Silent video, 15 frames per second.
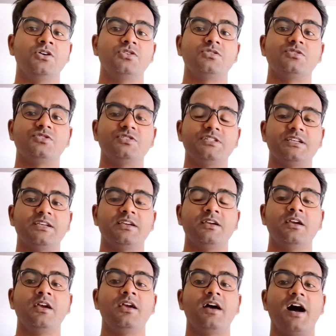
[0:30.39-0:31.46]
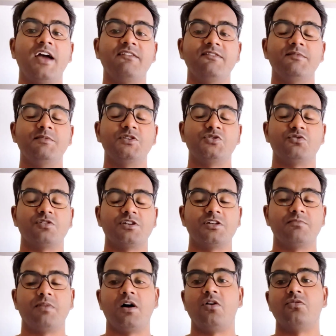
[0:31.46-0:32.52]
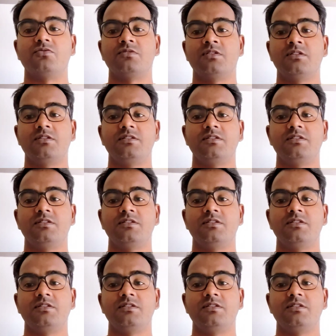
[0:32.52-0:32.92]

So today I will be talking about